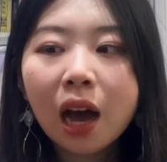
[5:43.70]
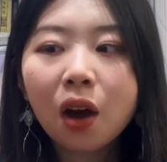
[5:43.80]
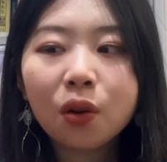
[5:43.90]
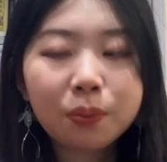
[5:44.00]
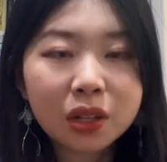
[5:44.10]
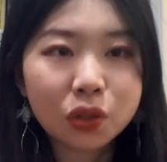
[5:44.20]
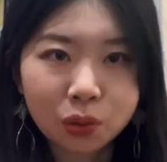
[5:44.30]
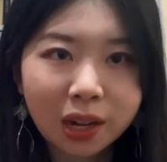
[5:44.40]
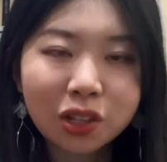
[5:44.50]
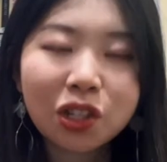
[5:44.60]
or middle
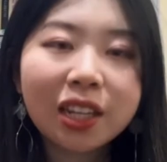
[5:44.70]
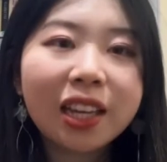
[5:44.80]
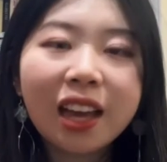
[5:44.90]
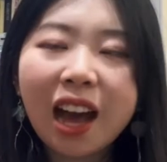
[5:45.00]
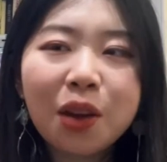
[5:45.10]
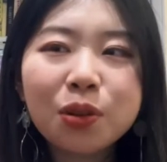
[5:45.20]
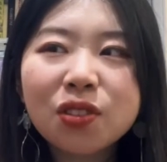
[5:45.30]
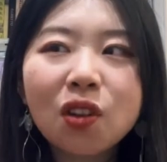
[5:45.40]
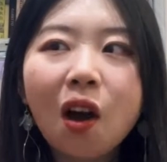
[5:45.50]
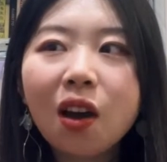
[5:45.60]
school actually, I
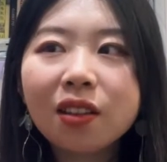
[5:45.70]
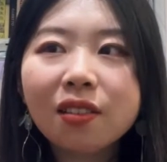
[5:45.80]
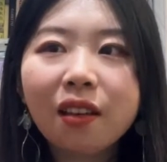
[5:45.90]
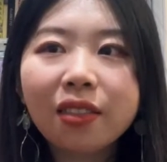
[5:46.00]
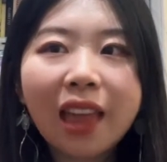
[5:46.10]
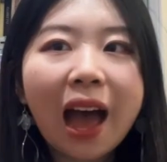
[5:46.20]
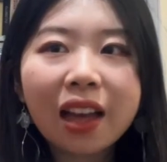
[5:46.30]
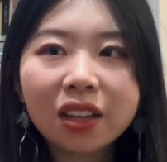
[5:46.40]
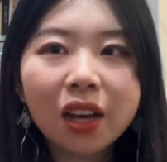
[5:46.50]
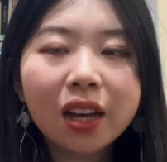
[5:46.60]
was not
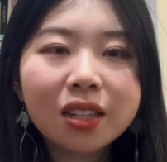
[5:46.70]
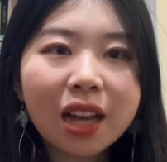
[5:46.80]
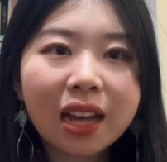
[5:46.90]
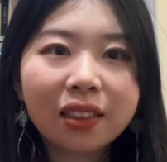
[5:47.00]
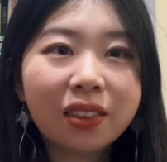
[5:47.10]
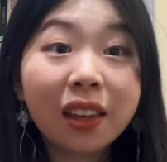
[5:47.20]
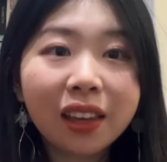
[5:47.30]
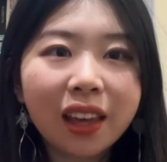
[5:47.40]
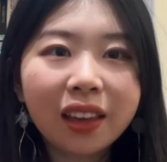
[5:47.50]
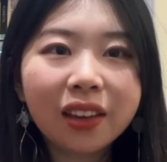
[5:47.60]
that good at
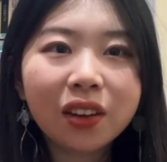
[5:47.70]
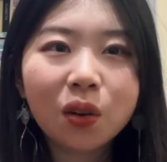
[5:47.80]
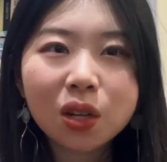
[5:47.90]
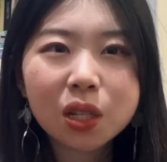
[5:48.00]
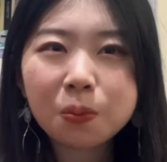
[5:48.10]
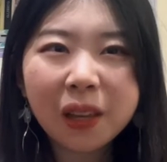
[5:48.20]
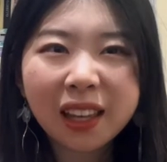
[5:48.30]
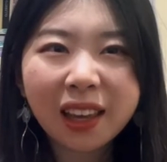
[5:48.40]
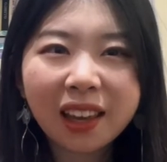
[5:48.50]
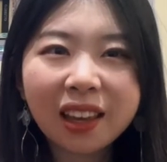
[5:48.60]
thinking or
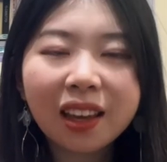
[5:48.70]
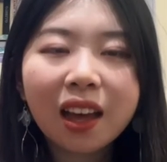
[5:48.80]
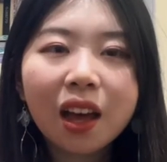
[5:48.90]
speaking,